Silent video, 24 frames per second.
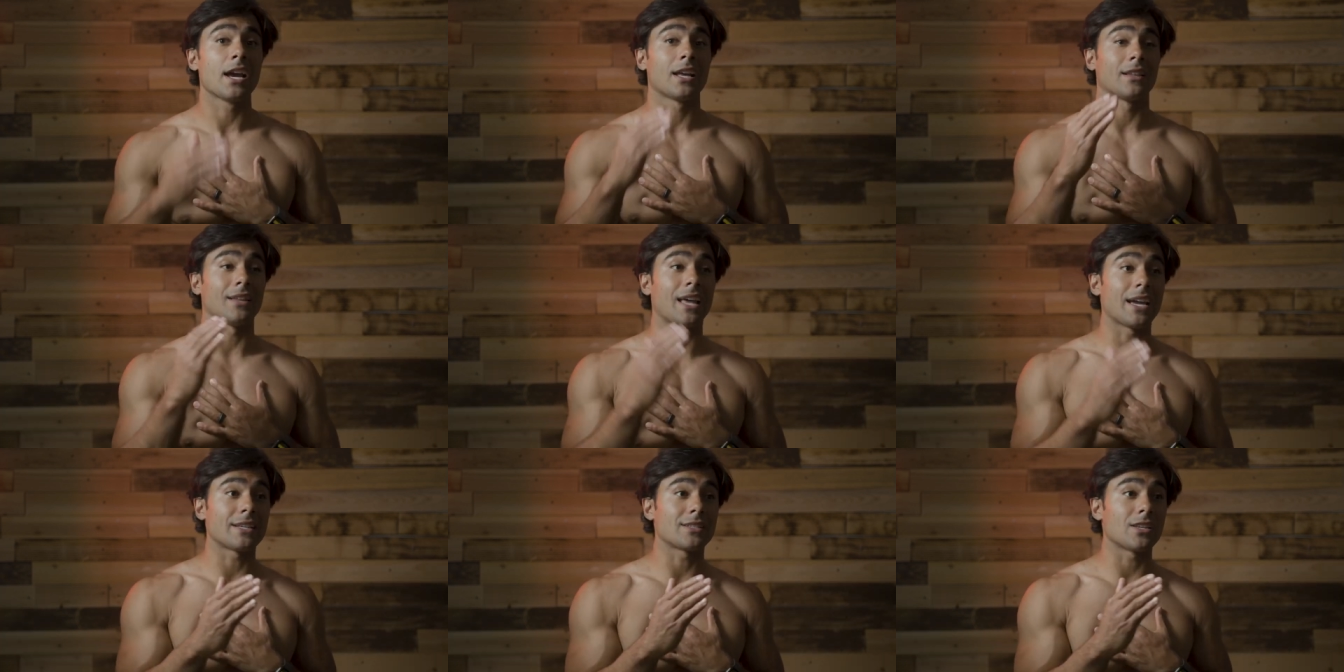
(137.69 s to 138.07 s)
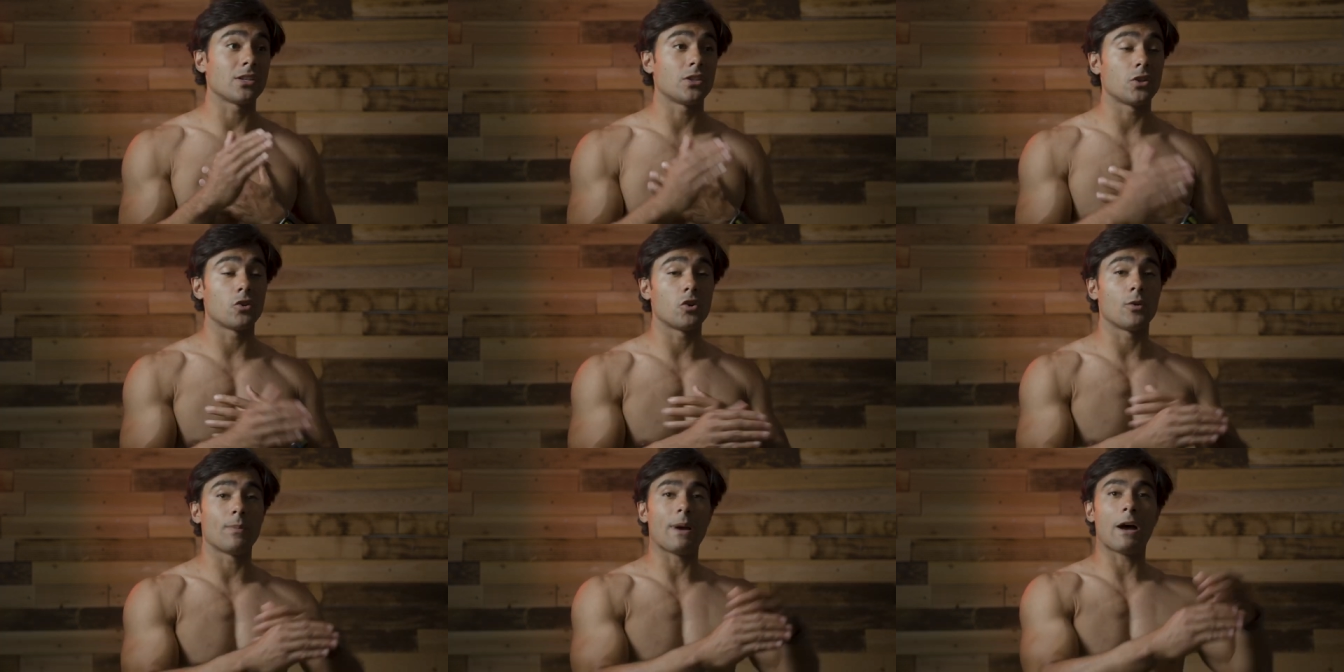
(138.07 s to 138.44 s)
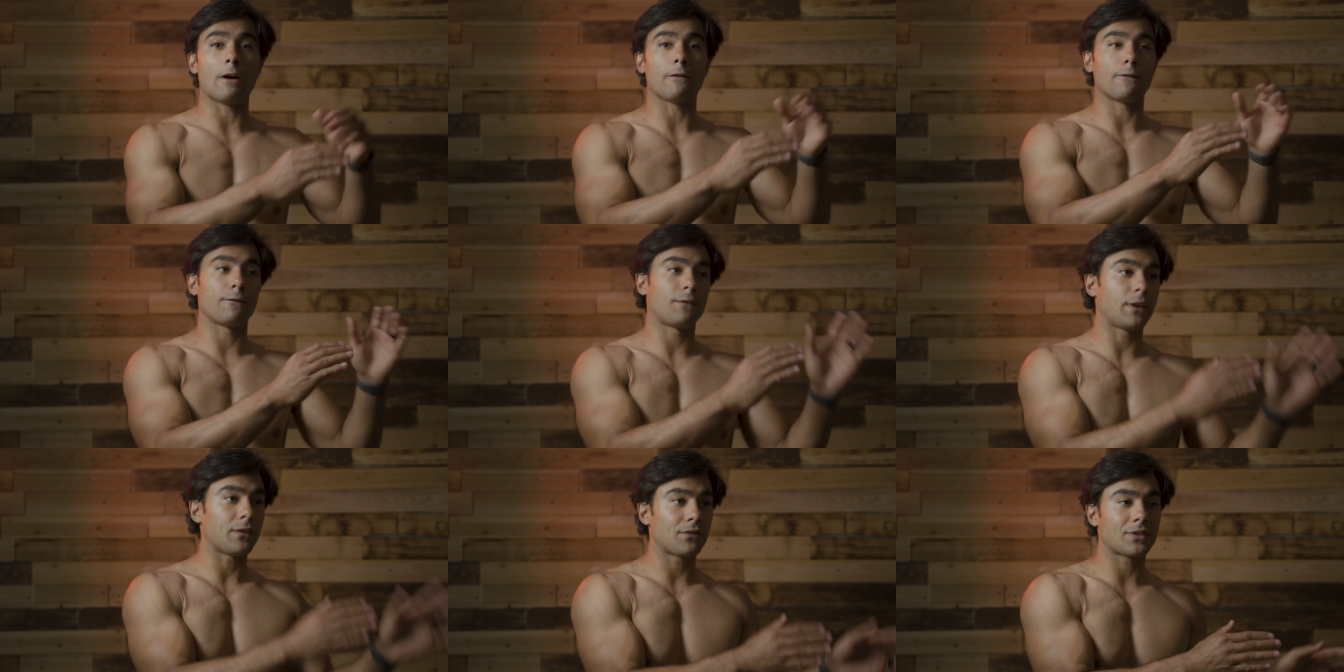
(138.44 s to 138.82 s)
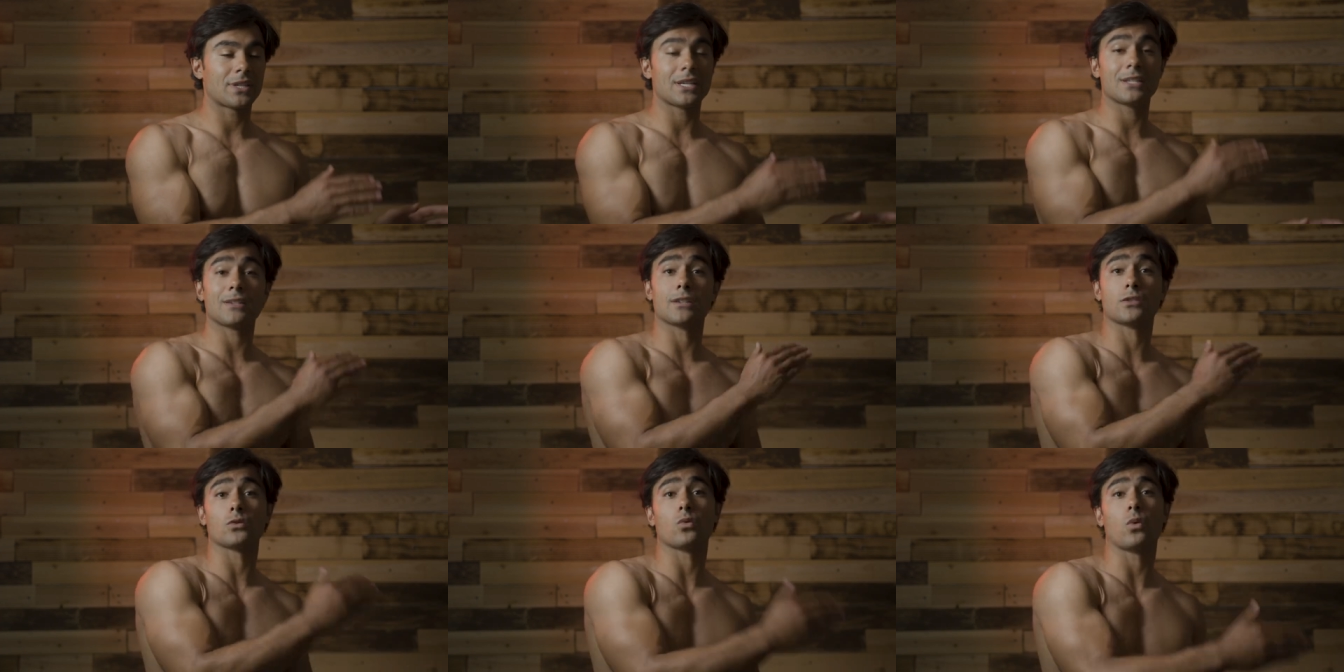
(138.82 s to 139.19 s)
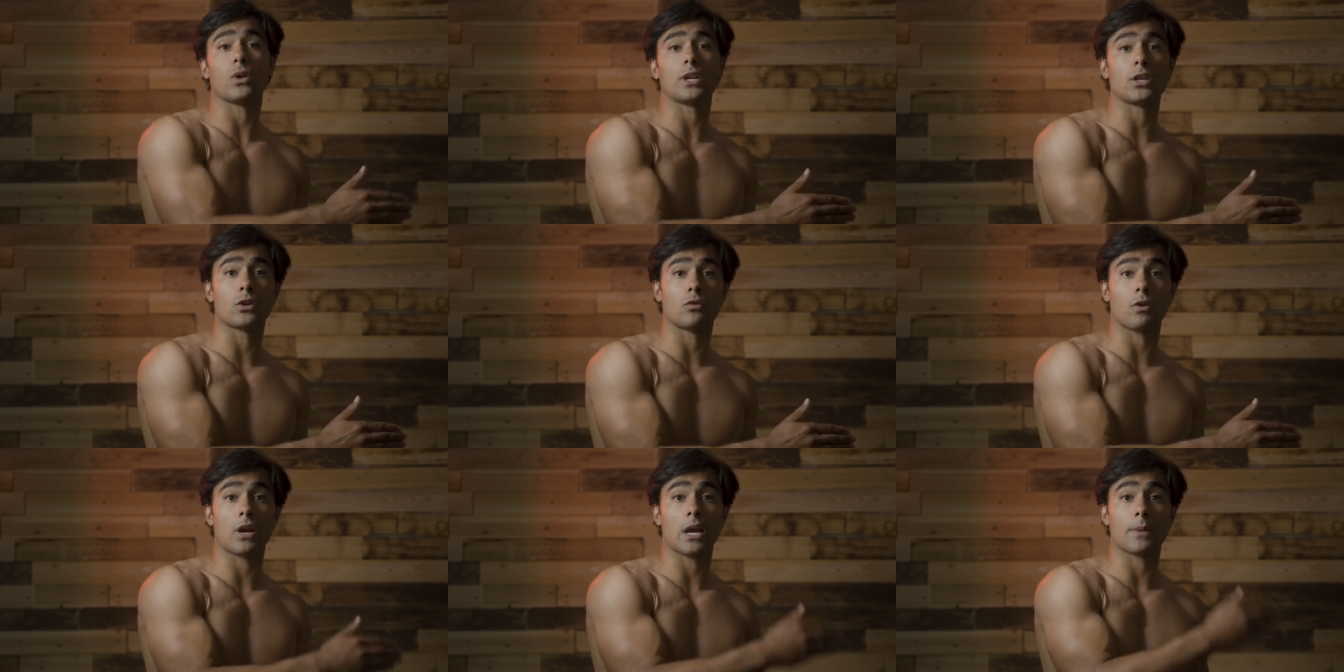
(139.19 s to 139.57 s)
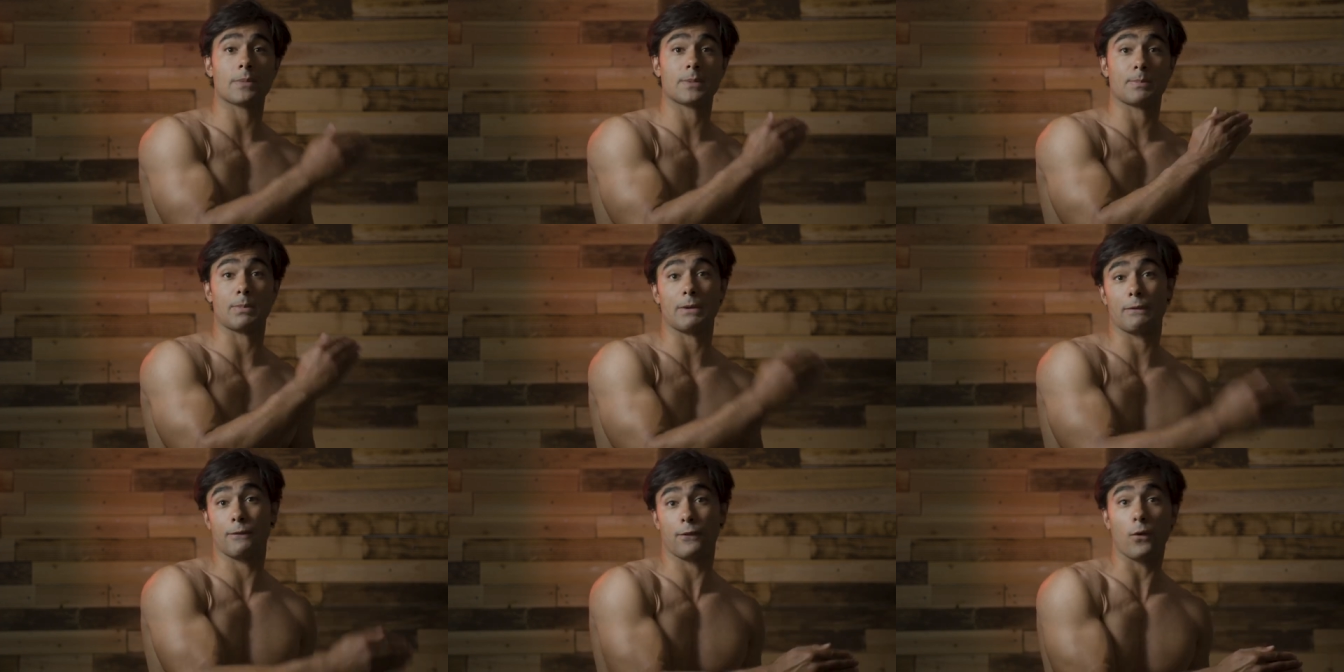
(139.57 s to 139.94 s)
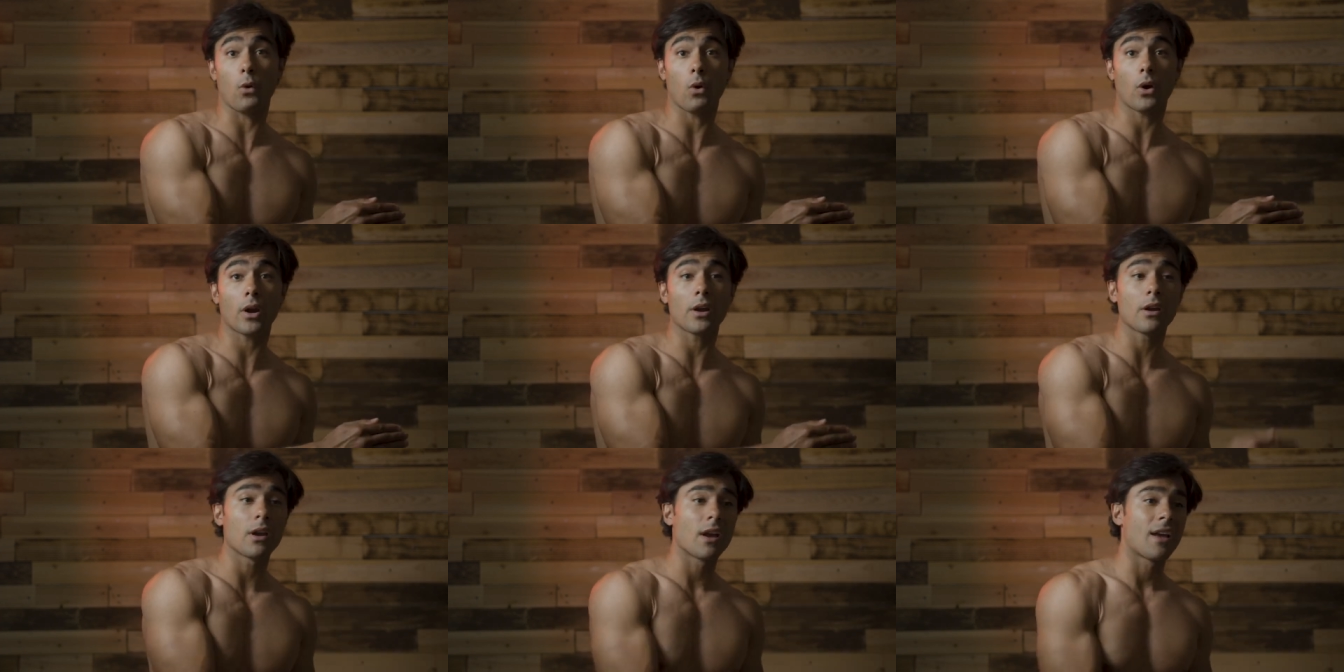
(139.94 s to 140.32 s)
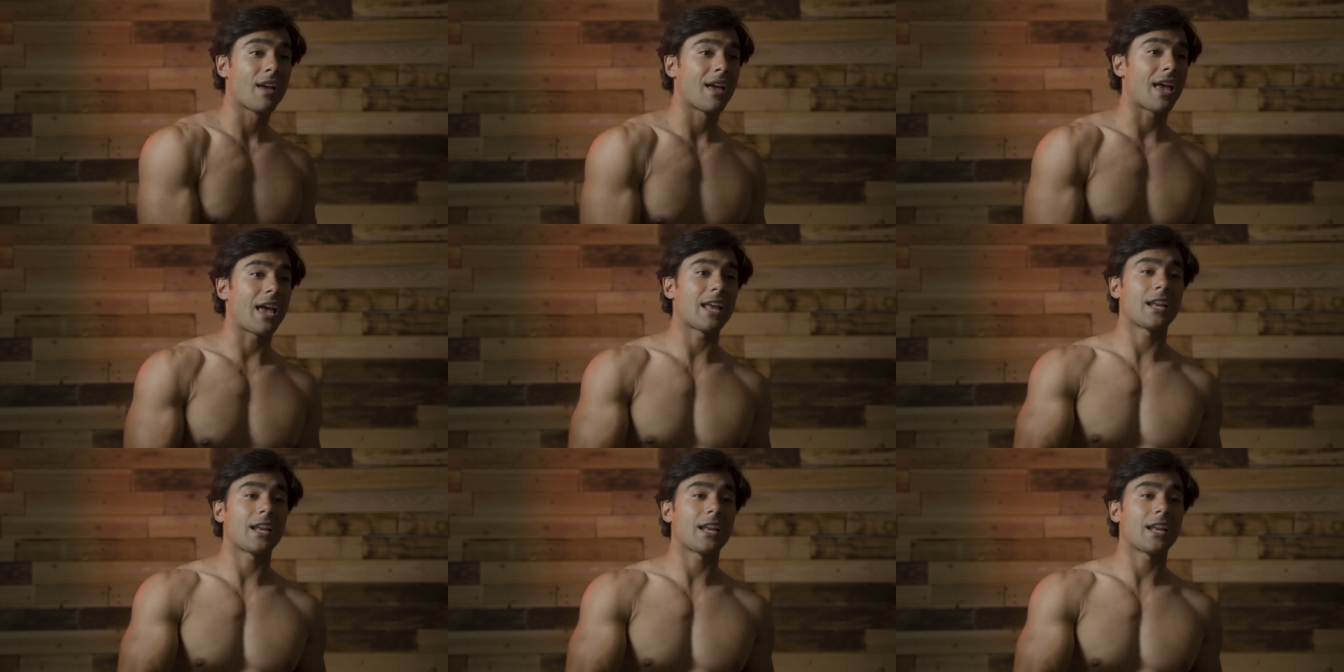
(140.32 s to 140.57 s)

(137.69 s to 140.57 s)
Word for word: like to do about 15 to 20 grams before